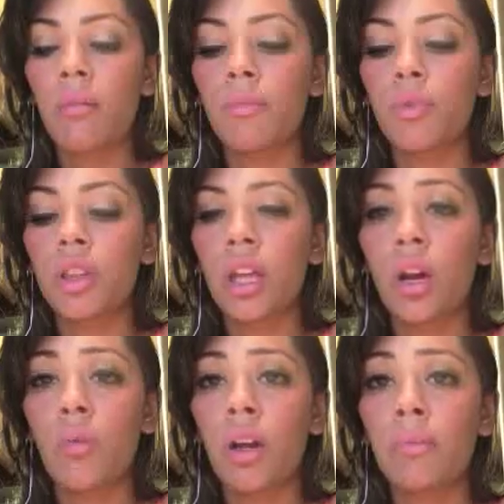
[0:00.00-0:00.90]
What they
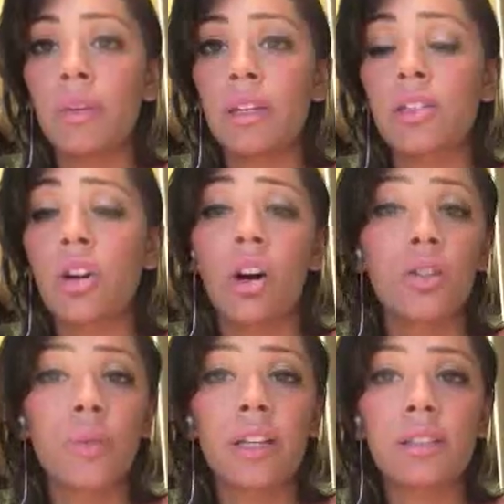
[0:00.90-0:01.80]
don't want to be is called
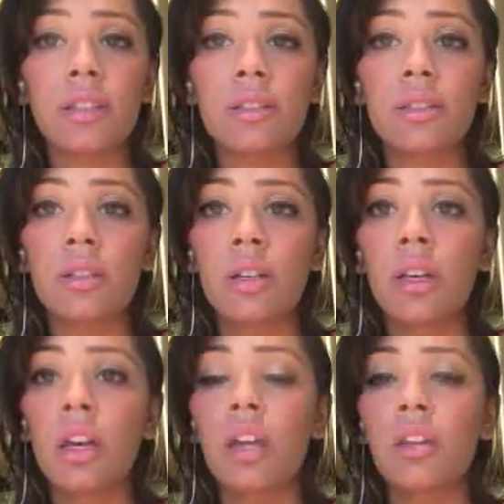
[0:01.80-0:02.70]
racist.
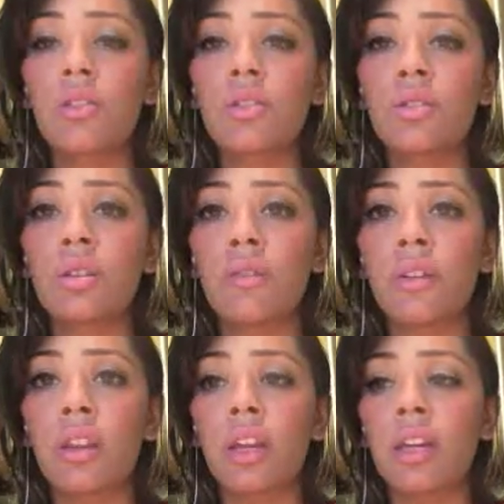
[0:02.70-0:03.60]
And those are two
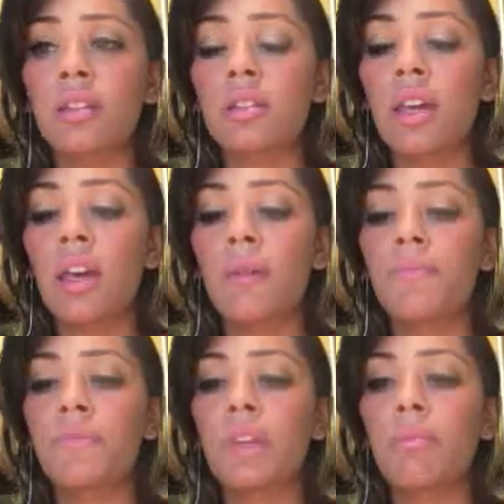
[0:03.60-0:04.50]
different things. Like,
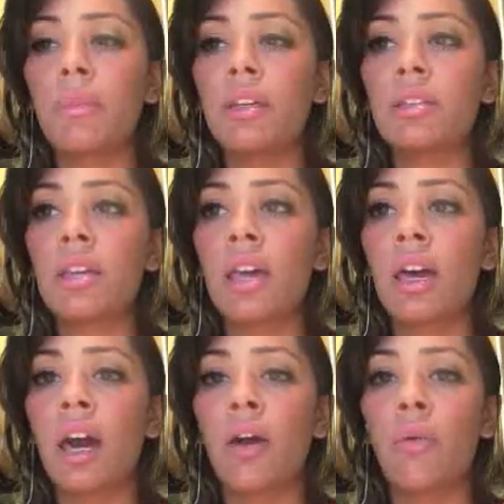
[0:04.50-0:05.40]
me saying
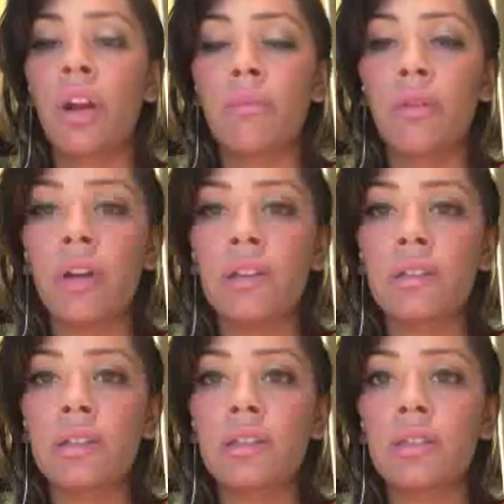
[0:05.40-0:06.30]
I don't want to be
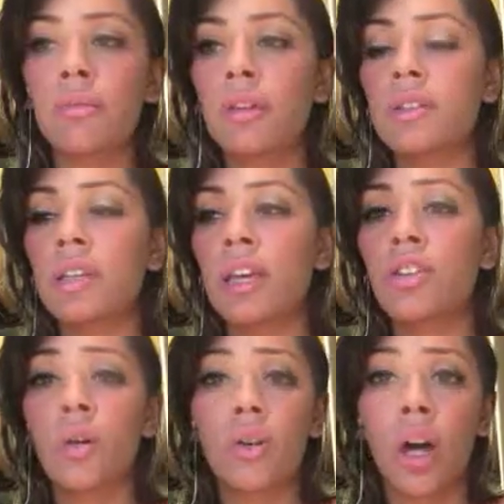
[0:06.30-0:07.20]
racist and me saying
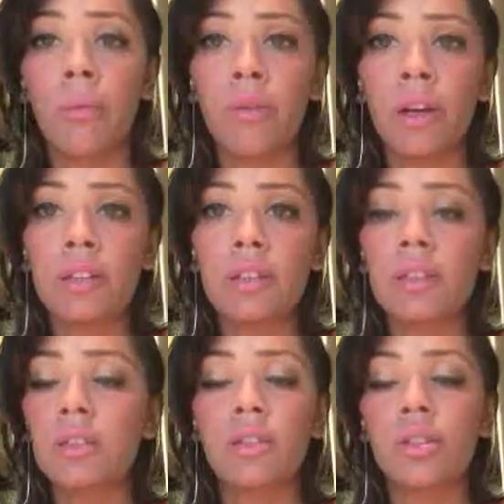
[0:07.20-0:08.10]
don't call me
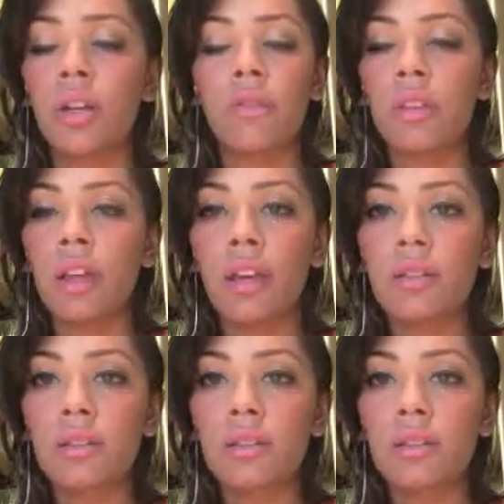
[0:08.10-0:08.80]
racist are two different things.